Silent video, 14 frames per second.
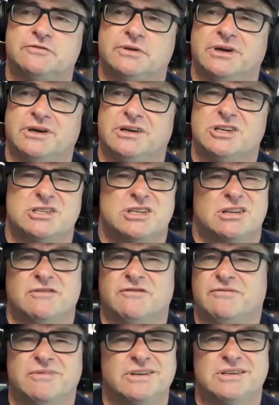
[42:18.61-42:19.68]
and
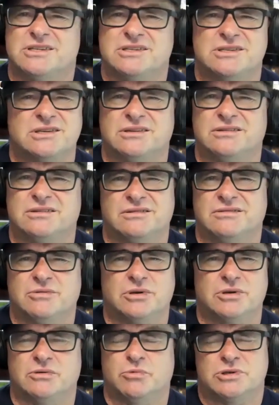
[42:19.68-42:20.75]
it just
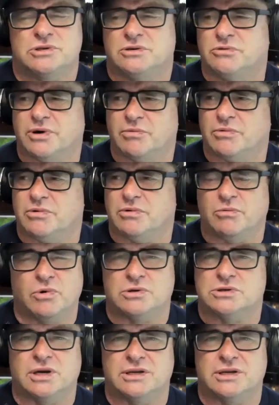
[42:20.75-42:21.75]
wasn't who I was.